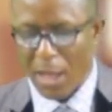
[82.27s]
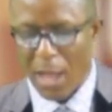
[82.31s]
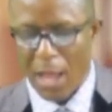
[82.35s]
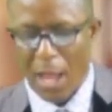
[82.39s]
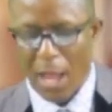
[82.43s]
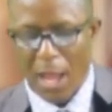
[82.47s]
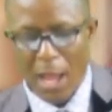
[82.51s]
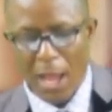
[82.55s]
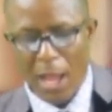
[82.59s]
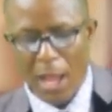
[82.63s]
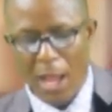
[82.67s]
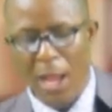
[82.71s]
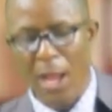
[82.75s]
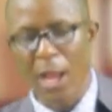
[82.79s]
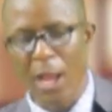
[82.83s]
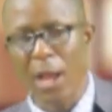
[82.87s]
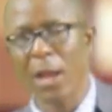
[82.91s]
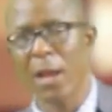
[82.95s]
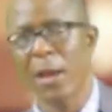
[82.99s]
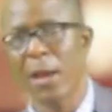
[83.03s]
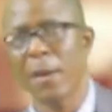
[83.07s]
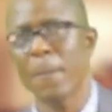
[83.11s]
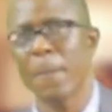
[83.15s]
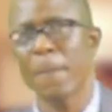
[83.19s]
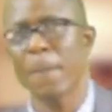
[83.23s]

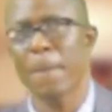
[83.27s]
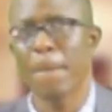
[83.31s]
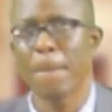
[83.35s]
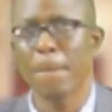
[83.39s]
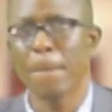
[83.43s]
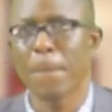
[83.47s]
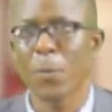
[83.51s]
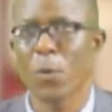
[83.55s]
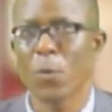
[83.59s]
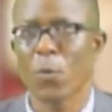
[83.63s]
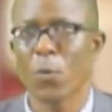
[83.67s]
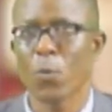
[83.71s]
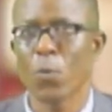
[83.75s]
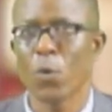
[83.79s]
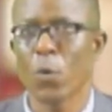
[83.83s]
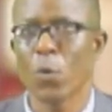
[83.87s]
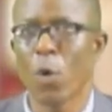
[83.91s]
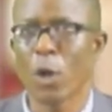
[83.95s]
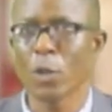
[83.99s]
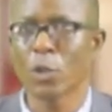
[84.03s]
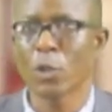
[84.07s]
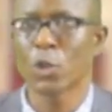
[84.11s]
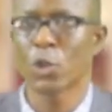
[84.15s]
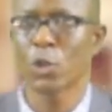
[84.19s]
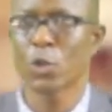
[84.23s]
I
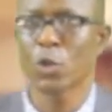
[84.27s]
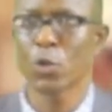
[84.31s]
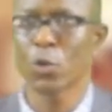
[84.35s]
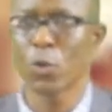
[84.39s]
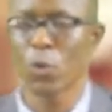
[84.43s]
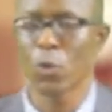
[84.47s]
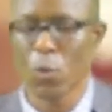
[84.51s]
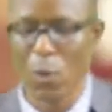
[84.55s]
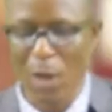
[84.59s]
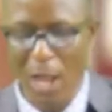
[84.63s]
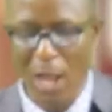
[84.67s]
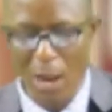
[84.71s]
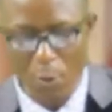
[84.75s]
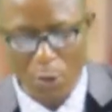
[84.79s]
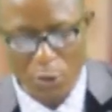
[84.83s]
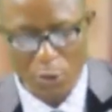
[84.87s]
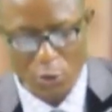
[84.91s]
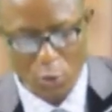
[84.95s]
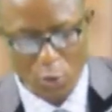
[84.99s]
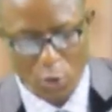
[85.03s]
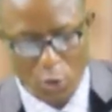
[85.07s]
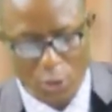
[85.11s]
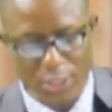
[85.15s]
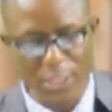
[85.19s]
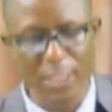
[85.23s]
want
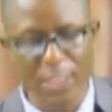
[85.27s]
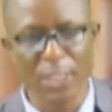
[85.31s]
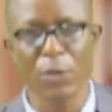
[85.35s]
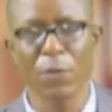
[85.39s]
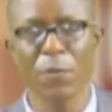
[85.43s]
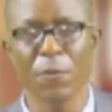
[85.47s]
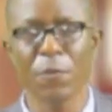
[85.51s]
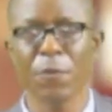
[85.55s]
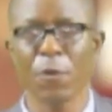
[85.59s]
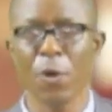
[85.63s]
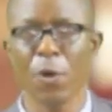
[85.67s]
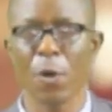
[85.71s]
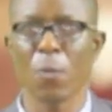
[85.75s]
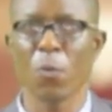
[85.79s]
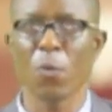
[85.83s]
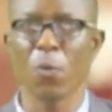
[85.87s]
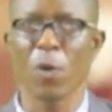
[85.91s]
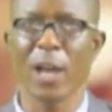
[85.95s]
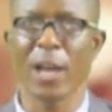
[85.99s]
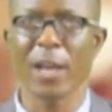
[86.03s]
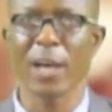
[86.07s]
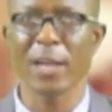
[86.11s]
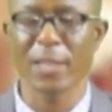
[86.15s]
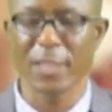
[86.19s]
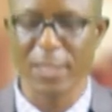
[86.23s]
to continue from
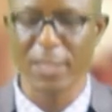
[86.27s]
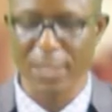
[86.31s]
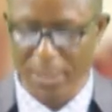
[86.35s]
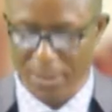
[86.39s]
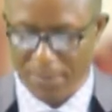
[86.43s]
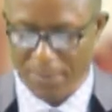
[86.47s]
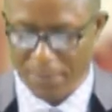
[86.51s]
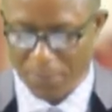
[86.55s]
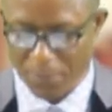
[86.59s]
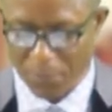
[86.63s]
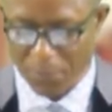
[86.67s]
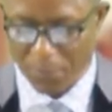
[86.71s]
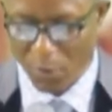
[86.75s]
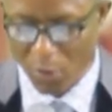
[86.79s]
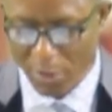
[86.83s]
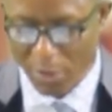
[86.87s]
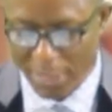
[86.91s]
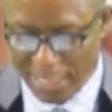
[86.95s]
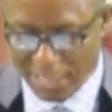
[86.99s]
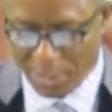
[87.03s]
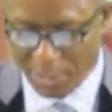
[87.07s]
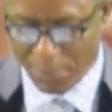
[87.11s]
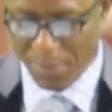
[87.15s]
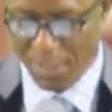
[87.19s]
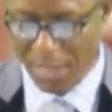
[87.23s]
where the
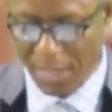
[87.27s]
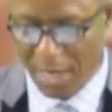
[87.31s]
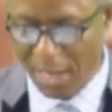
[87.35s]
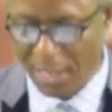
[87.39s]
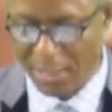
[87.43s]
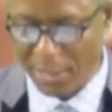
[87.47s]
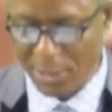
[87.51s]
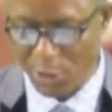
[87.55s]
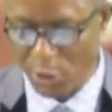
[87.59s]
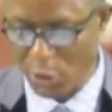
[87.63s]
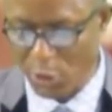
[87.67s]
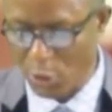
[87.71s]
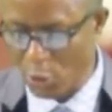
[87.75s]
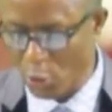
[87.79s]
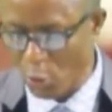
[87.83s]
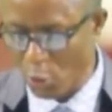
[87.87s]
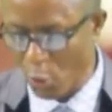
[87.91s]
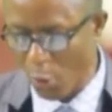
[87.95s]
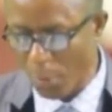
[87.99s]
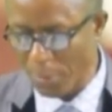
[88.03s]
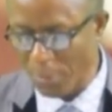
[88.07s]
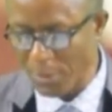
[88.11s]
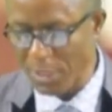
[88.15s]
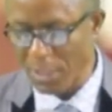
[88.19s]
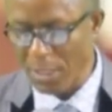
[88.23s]
other speaker
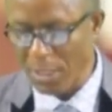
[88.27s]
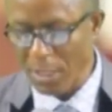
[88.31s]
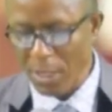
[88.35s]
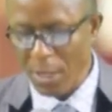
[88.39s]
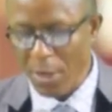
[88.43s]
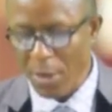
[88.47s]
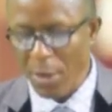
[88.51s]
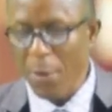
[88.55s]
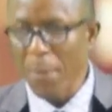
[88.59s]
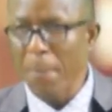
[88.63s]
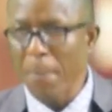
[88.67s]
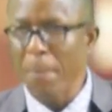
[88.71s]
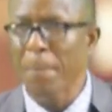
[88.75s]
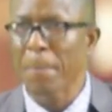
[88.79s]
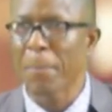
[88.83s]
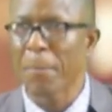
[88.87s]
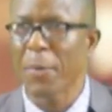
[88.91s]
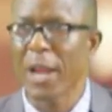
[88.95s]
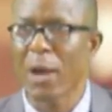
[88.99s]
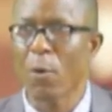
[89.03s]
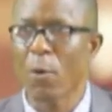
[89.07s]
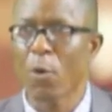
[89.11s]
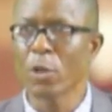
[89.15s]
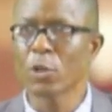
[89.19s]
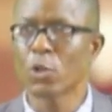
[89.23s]
stops,
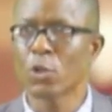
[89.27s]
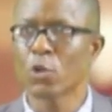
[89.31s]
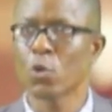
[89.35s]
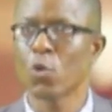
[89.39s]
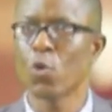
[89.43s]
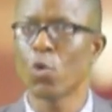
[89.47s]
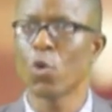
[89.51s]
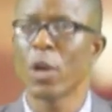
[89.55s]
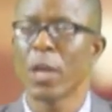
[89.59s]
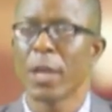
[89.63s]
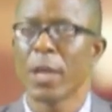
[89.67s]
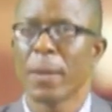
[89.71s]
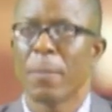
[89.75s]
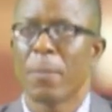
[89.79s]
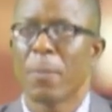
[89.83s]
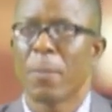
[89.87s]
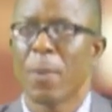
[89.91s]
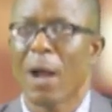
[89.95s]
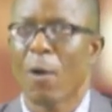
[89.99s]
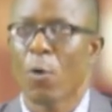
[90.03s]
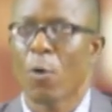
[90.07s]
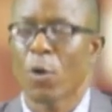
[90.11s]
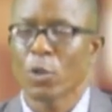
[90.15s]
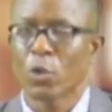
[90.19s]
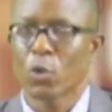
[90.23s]
but I want to
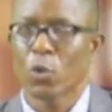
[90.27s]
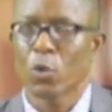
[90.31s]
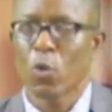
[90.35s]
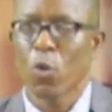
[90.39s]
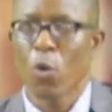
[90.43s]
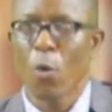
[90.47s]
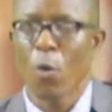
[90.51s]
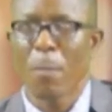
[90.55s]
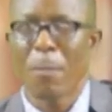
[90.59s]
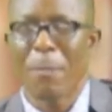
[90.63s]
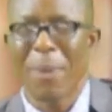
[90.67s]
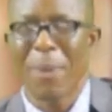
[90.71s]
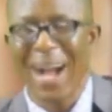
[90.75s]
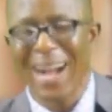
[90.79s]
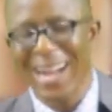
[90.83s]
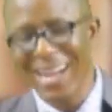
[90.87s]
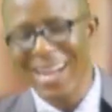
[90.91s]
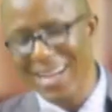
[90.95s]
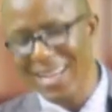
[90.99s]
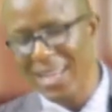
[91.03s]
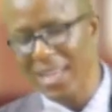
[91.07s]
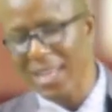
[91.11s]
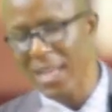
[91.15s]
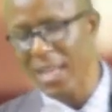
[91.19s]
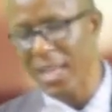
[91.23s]
go
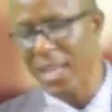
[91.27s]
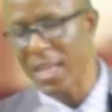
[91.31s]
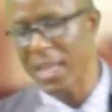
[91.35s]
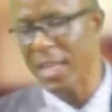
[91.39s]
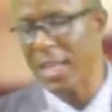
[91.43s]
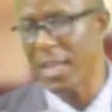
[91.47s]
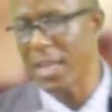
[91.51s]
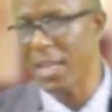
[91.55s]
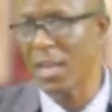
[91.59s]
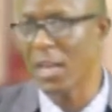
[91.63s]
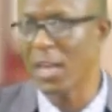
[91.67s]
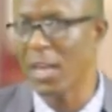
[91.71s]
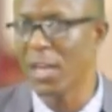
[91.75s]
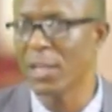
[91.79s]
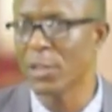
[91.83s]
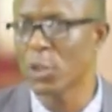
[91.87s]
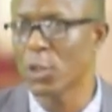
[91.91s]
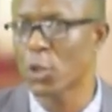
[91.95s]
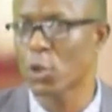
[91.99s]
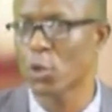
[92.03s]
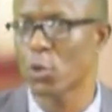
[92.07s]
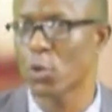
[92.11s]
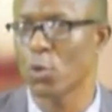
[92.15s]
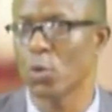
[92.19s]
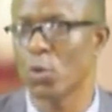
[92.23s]
back a
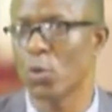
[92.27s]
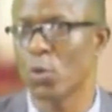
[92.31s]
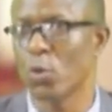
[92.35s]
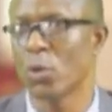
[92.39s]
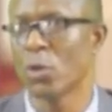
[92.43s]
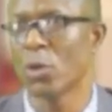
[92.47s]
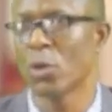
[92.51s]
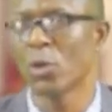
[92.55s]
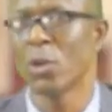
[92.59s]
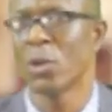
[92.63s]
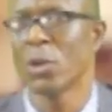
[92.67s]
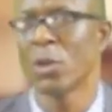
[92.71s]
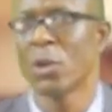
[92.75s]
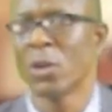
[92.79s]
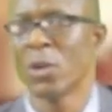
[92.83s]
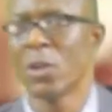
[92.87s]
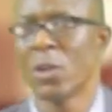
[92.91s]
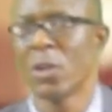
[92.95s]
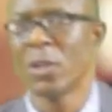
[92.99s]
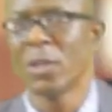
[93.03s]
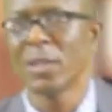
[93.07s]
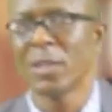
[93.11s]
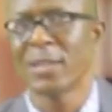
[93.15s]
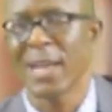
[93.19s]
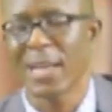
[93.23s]
little.
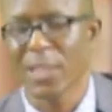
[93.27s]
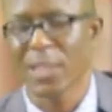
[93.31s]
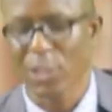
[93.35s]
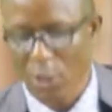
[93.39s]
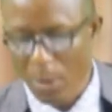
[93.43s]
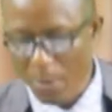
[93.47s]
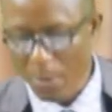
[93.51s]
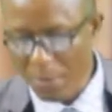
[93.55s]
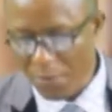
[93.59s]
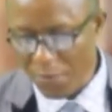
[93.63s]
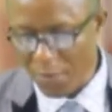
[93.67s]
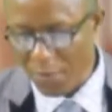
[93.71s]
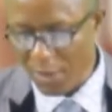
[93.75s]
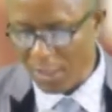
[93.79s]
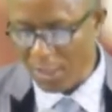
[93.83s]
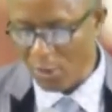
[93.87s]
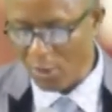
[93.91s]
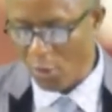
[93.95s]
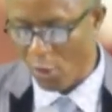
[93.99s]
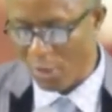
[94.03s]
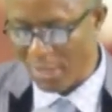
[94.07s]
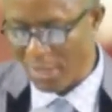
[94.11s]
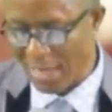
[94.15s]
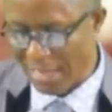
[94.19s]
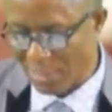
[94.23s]
There's something,
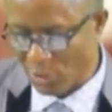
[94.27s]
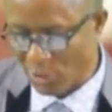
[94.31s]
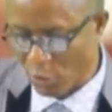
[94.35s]
or there are